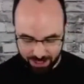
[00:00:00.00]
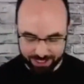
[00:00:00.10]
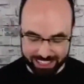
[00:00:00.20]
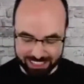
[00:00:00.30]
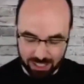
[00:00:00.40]

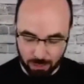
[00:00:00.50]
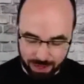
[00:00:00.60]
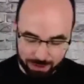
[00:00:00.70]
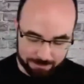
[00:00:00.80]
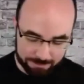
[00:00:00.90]
Okay, so
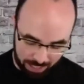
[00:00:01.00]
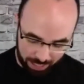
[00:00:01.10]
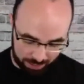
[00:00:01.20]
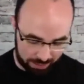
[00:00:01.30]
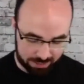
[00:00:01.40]
um,
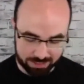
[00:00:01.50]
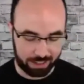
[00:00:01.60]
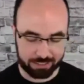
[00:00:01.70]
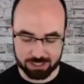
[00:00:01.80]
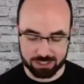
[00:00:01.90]

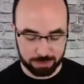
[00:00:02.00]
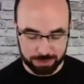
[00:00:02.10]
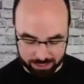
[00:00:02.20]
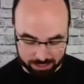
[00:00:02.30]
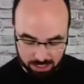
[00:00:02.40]
I've got so many
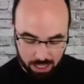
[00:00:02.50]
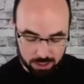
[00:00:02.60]
things.